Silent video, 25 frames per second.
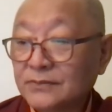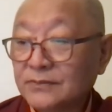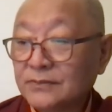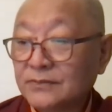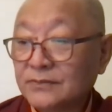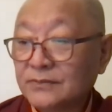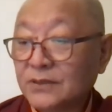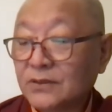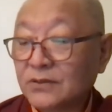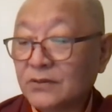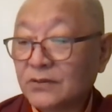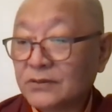
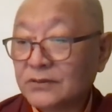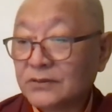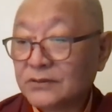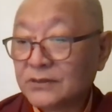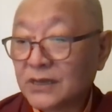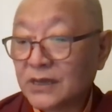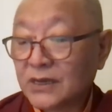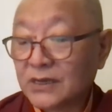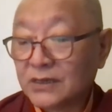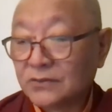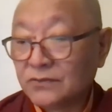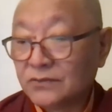because
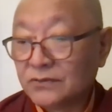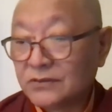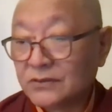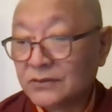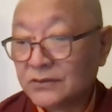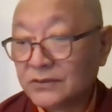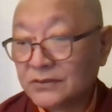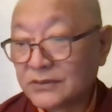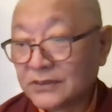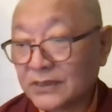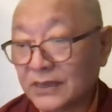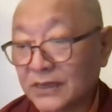I
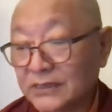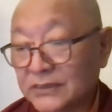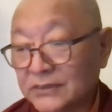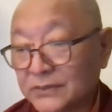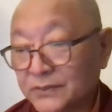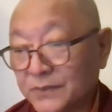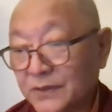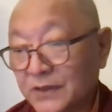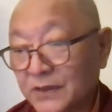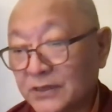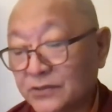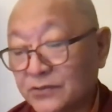couldn't
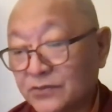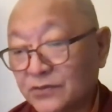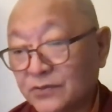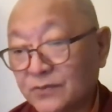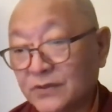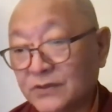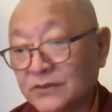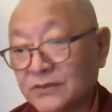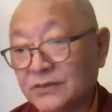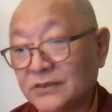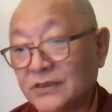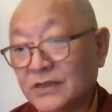explain too
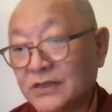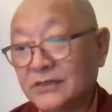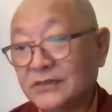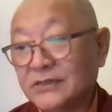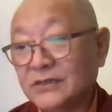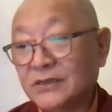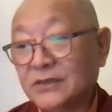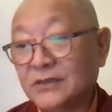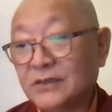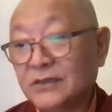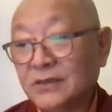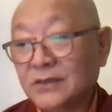much. There
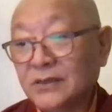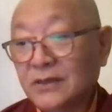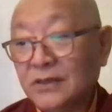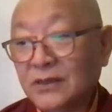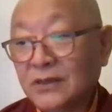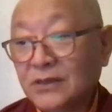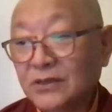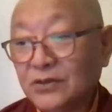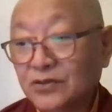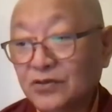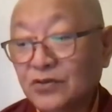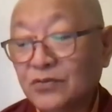is
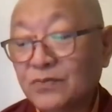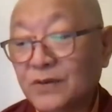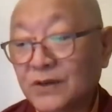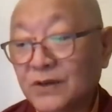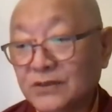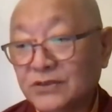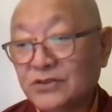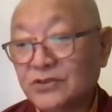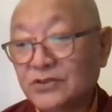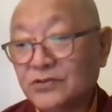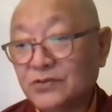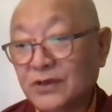too
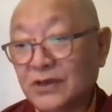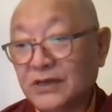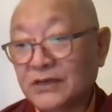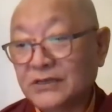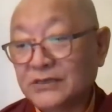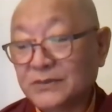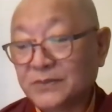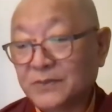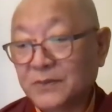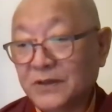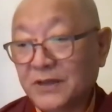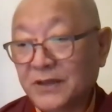much to
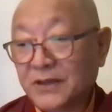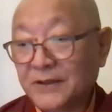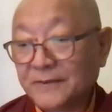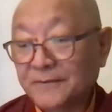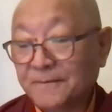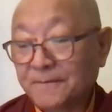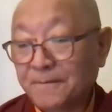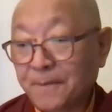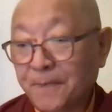explain.